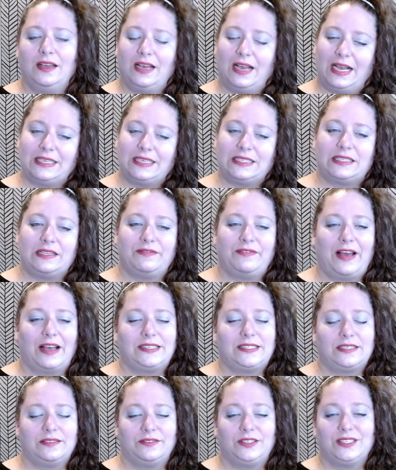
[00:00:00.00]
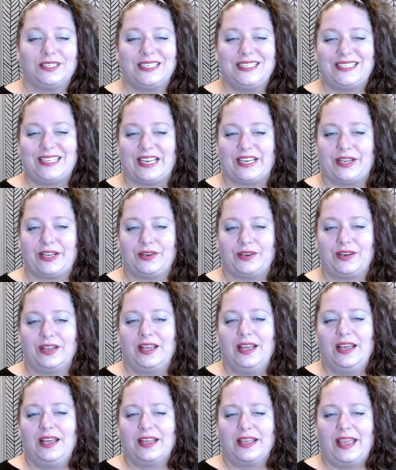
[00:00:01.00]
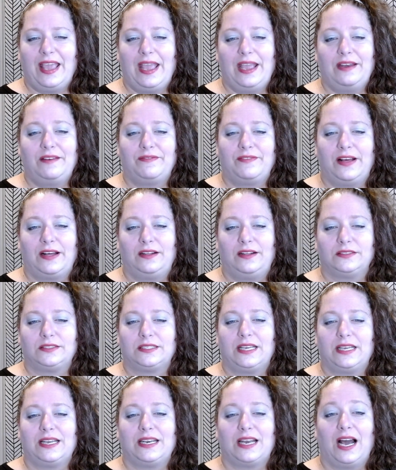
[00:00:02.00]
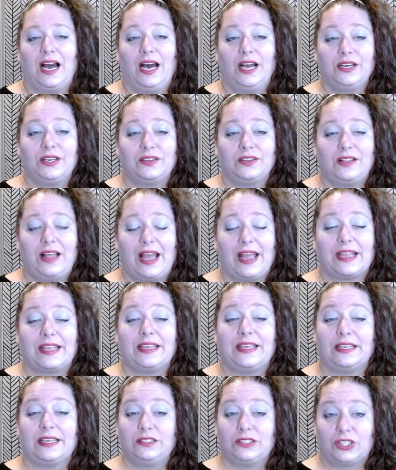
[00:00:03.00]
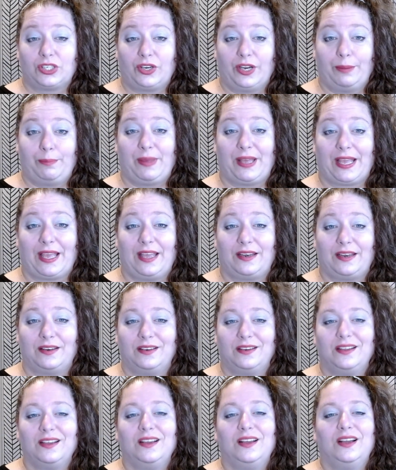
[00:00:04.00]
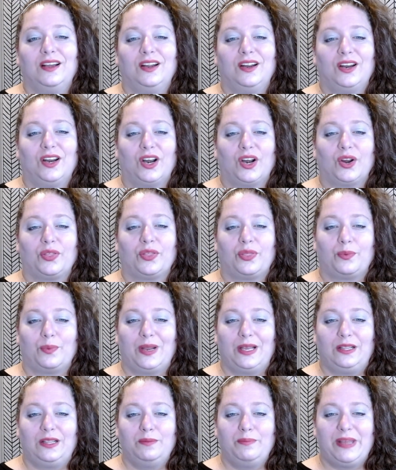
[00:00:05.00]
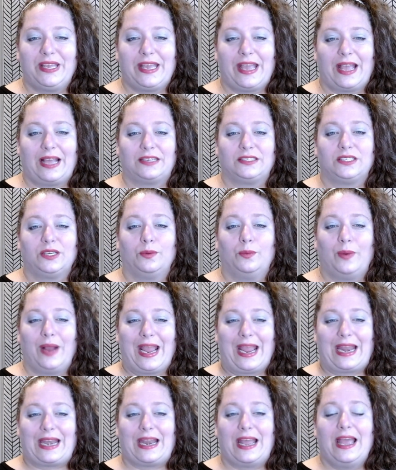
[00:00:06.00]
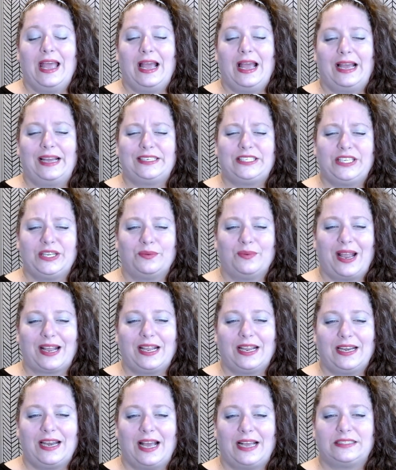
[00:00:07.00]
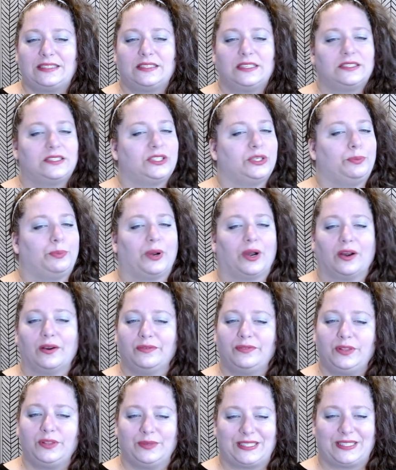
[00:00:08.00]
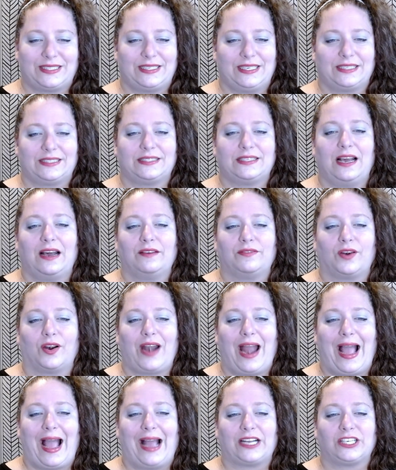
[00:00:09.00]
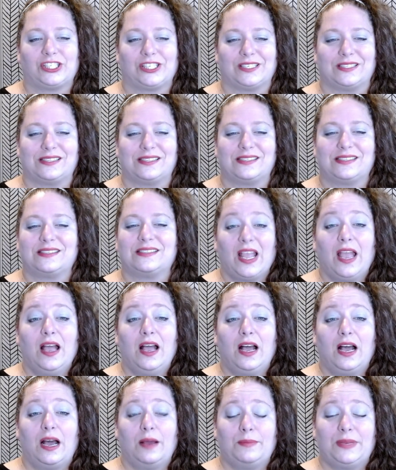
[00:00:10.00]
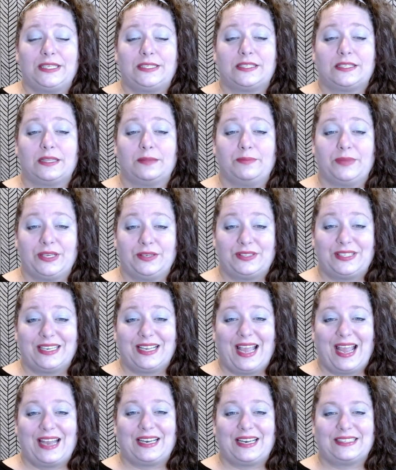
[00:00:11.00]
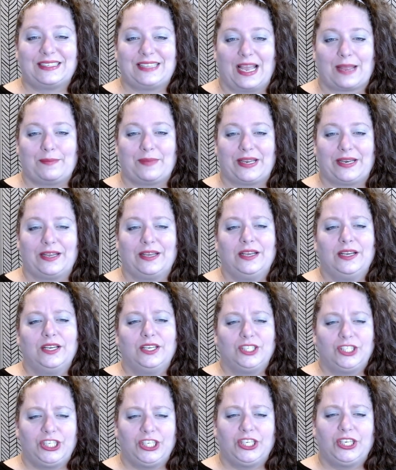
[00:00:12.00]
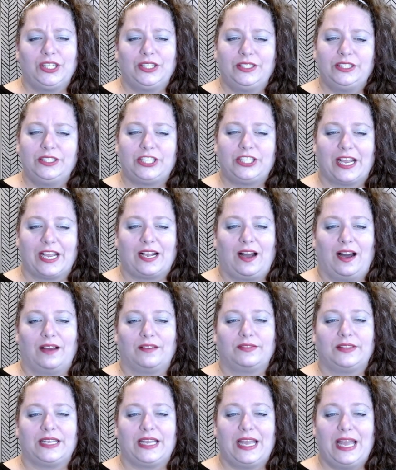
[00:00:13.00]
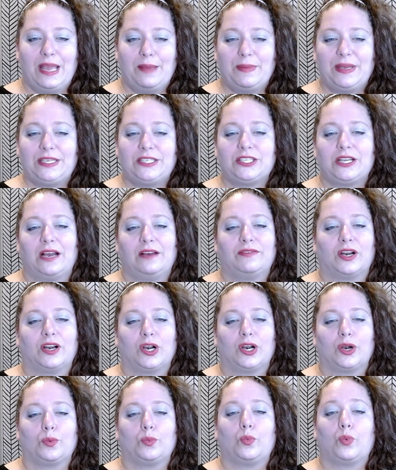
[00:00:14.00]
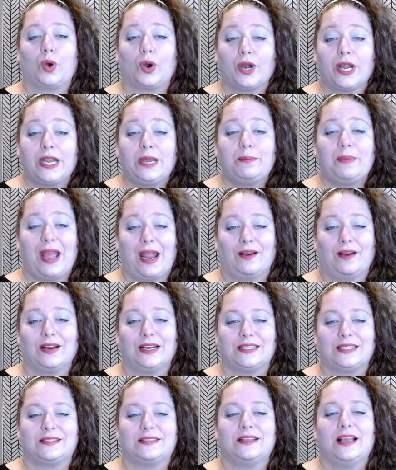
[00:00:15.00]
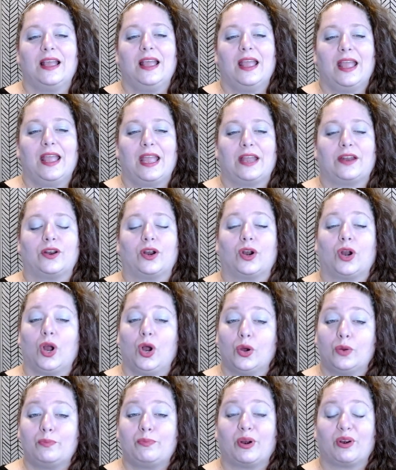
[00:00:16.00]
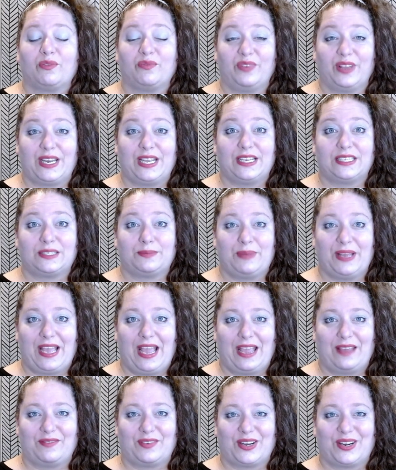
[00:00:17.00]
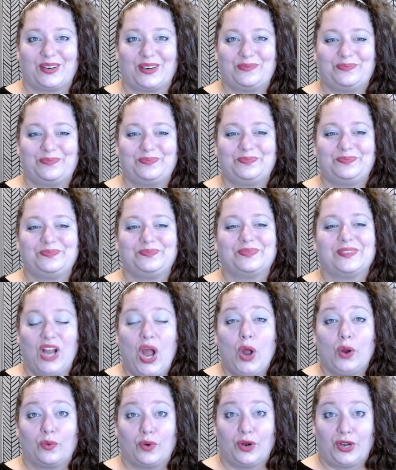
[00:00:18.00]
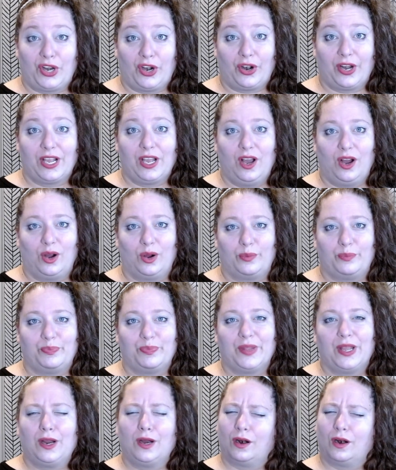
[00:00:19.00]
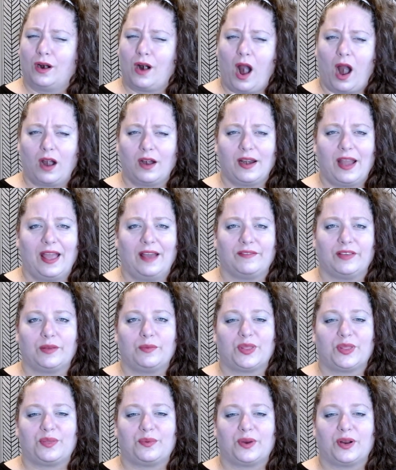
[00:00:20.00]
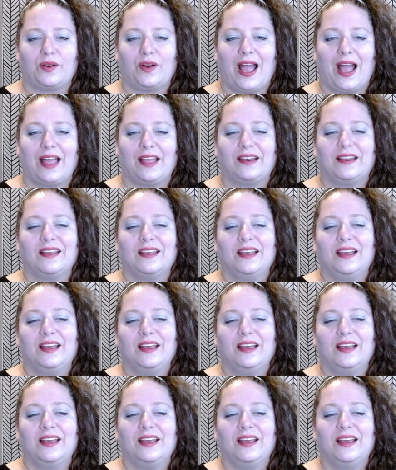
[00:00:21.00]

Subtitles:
As the festival continued, Kate felt an underlying guilt creeping in. Her thrill began to wane as she recognized the superfluousness of her actions. Amidst the music and excitement, she couldn't shake off the image of her worried parents and her own perfidious behavior. Returning home, her heart heavy with regret,